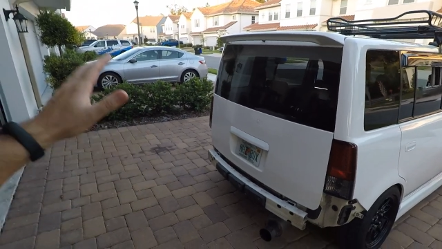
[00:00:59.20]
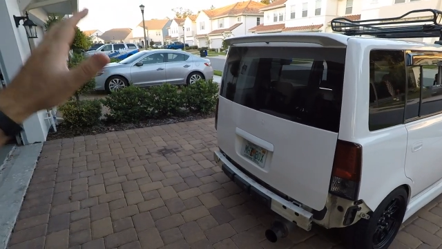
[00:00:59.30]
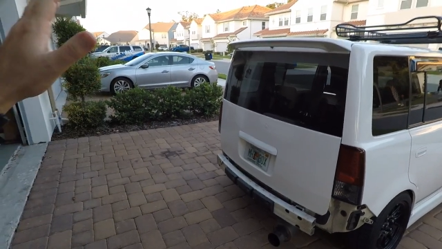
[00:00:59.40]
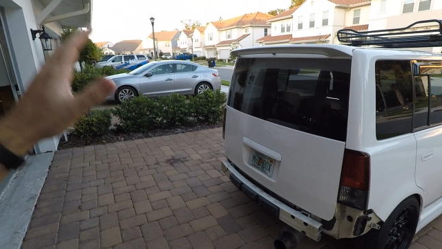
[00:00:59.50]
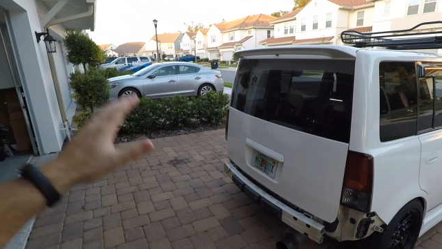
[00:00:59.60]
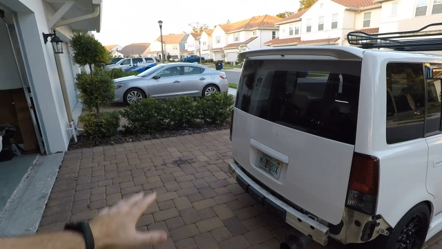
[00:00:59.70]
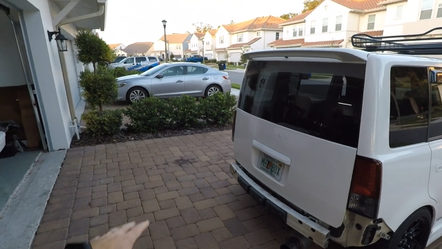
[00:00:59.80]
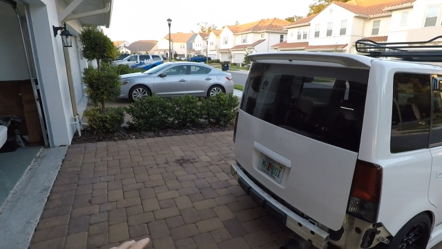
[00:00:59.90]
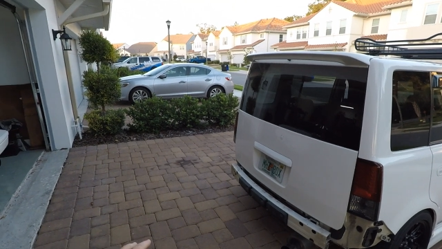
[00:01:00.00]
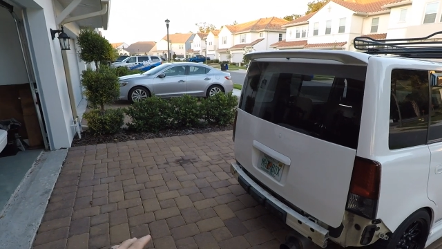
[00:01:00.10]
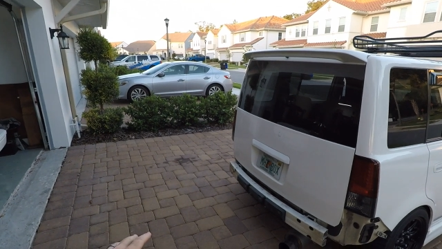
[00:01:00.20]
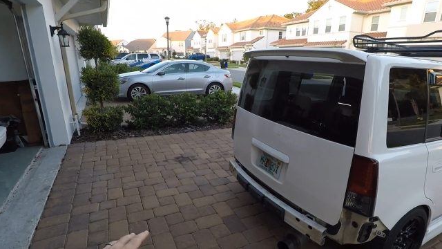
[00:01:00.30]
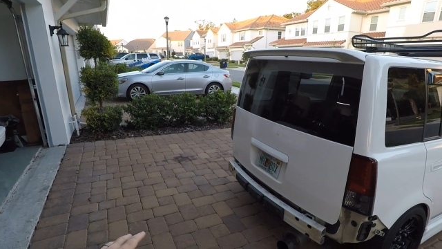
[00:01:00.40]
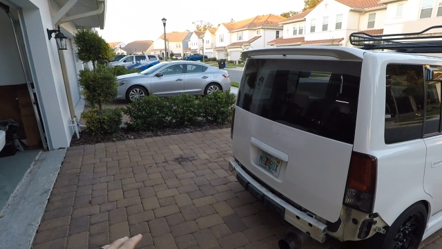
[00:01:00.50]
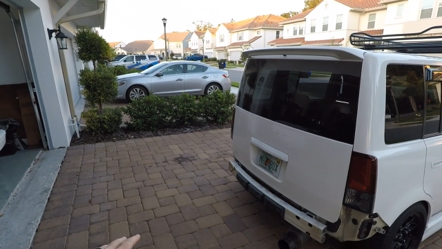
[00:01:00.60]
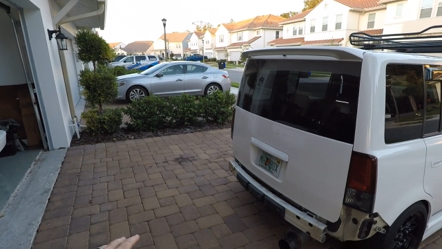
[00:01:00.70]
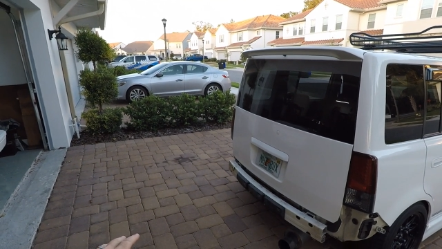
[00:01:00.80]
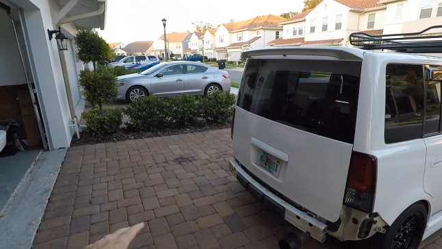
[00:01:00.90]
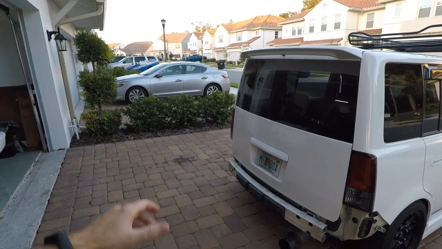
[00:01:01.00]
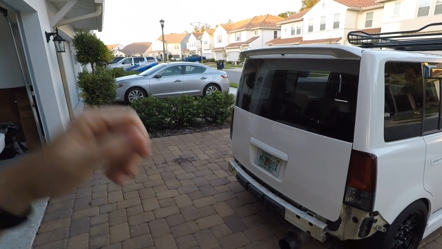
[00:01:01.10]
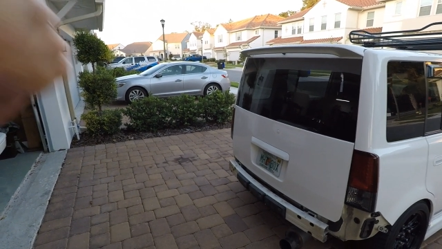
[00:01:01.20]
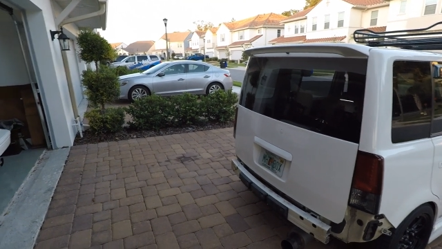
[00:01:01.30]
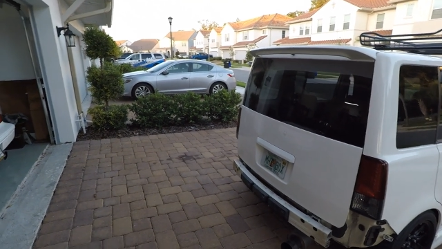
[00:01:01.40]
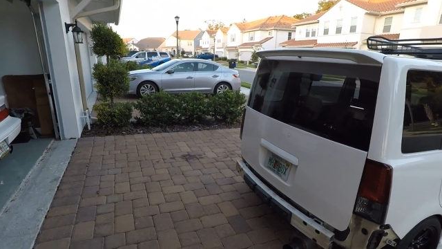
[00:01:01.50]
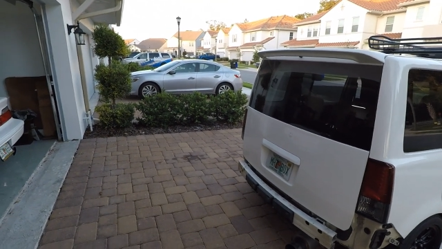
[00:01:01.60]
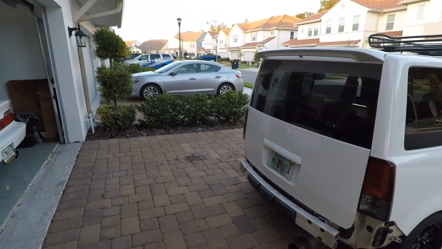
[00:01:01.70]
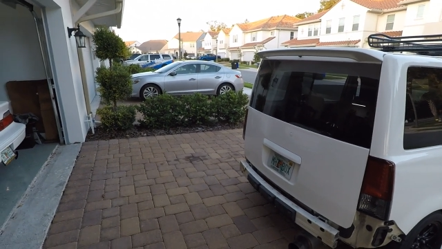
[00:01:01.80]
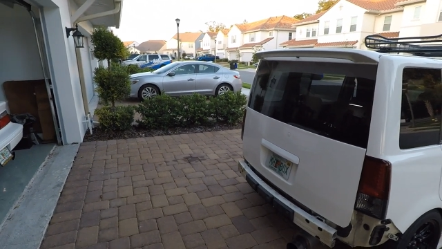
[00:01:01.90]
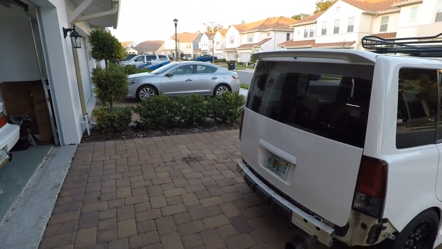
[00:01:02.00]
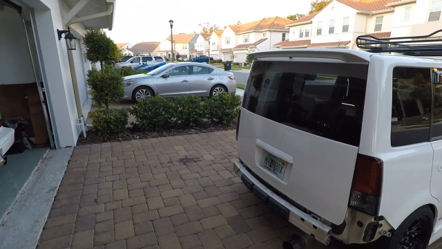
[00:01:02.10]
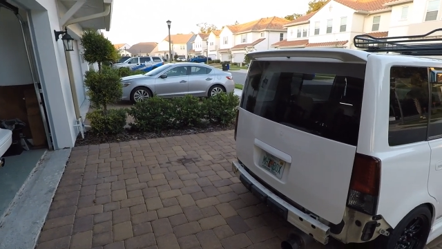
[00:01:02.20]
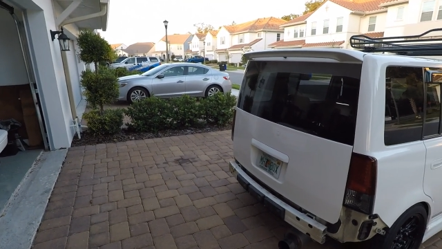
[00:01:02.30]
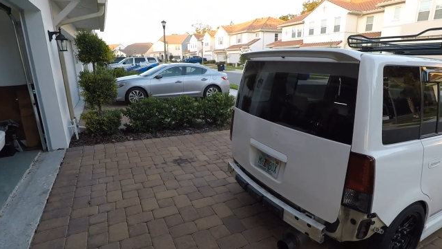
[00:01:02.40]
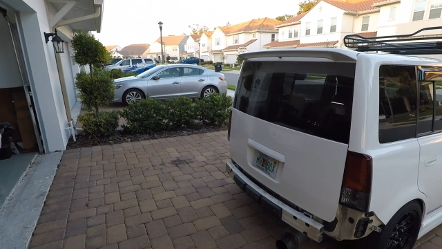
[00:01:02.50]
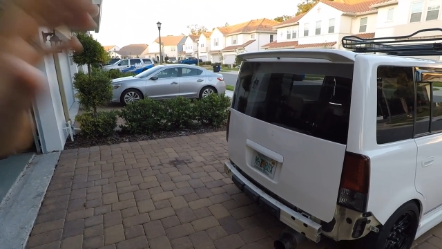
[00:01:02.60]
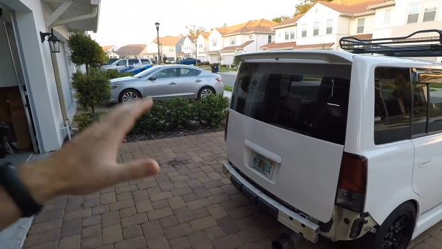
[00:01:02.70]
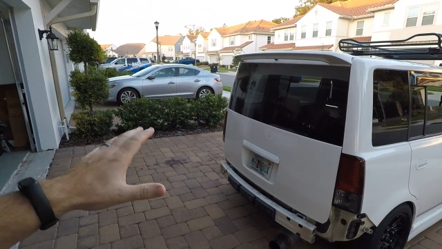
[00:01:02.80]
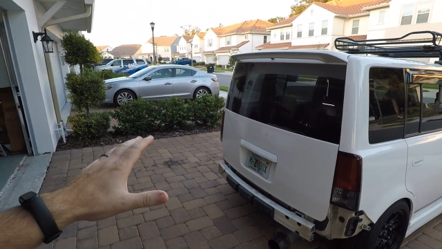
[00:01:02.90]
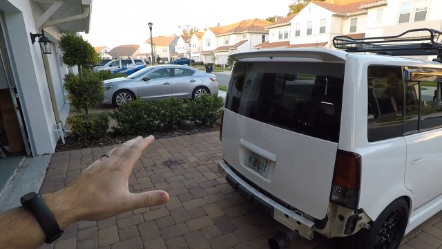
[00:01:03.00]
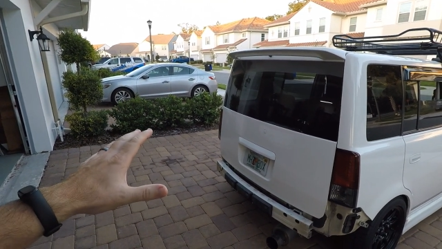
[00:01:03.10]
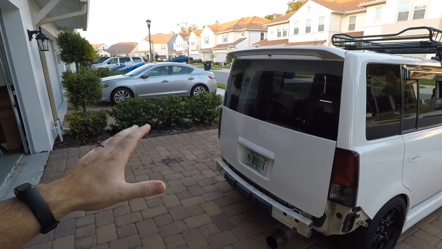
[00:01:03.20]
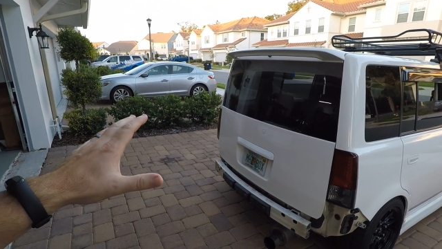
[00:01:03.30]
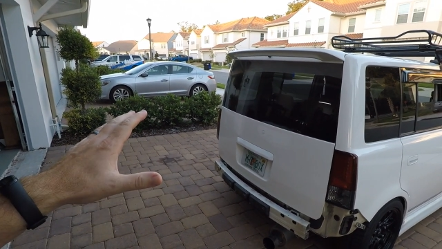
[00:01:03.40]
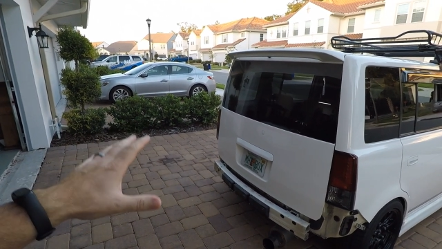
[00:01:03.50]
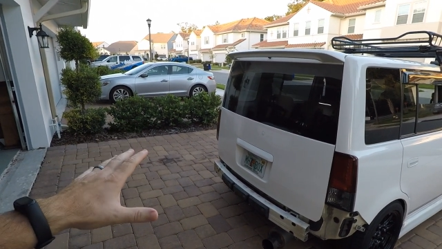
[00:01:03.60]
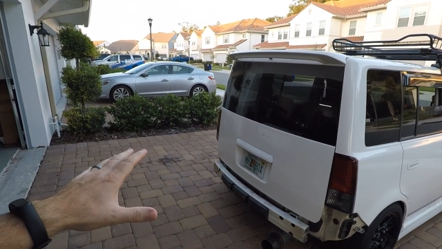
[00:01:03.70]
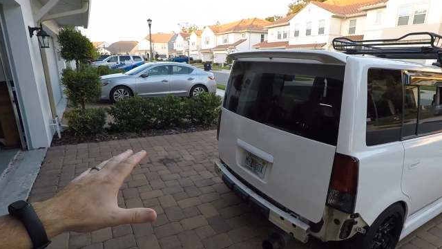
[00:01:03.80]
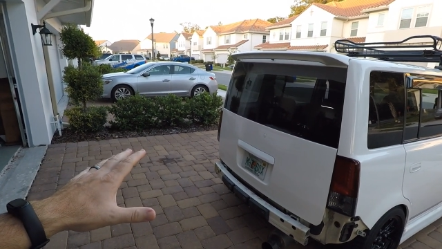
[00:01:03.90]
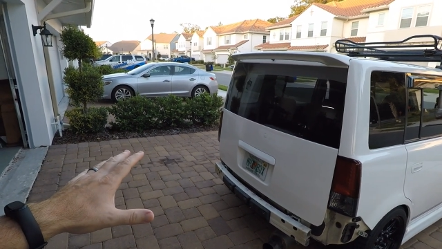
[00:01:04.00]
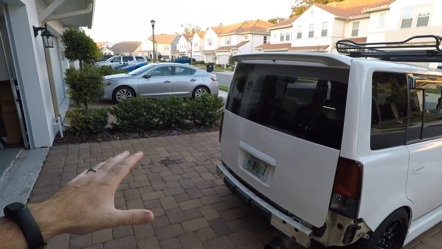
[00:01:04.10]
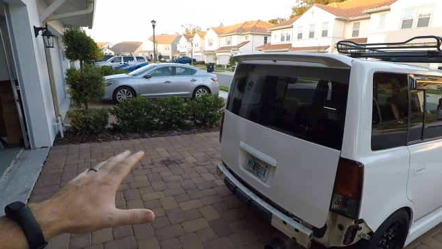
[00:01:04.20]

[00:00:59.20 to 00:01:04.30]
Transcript: Nobody's mouth can be seen.